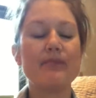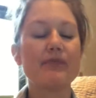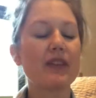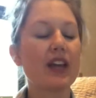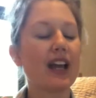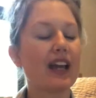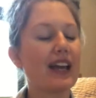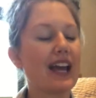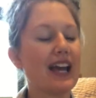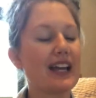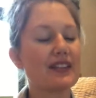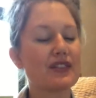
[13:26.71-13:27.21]

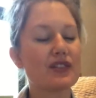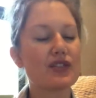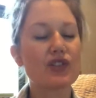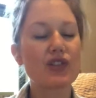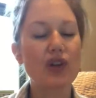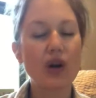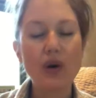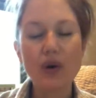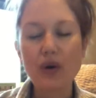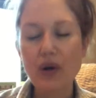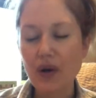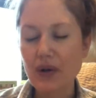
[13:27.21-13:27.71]
Again,
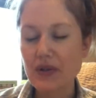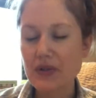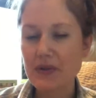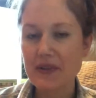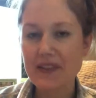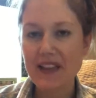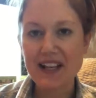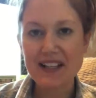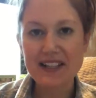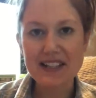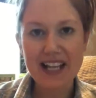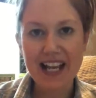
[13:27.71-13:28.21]
so goes
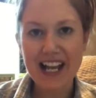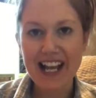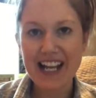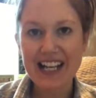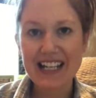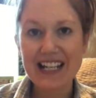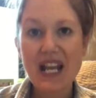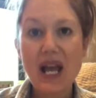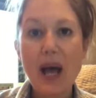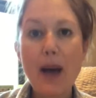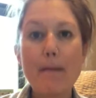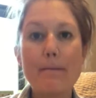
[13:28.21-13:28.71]
without
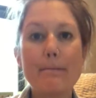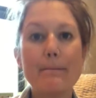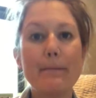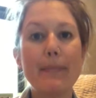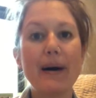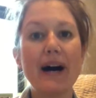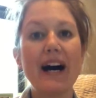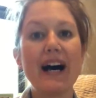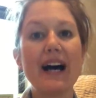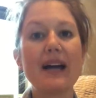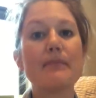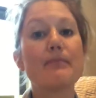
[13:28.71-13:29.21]
saying,
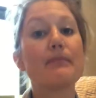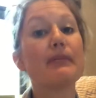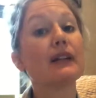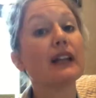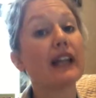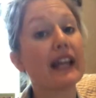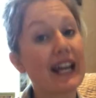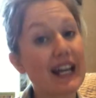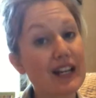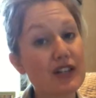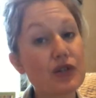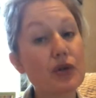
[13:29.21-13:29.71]
but
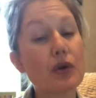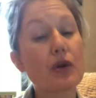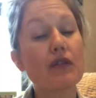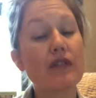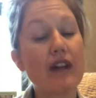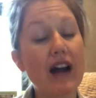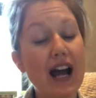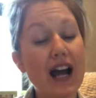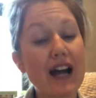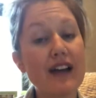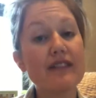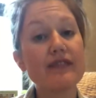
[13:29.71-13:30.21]
plan to
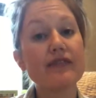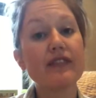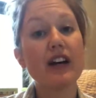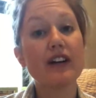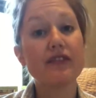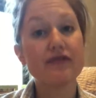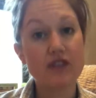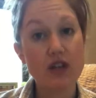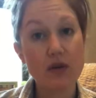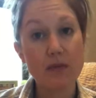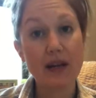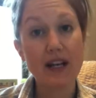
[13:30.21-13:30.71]
arrive a
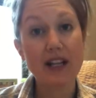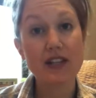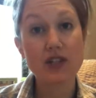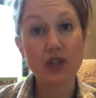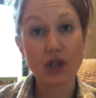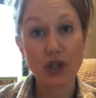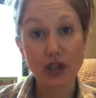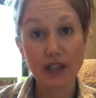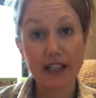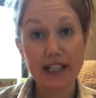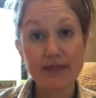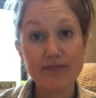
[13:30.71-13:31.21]
few minutes
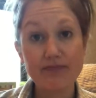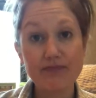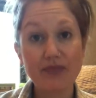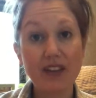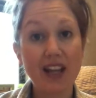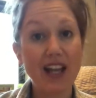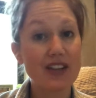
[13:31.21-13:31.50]
early.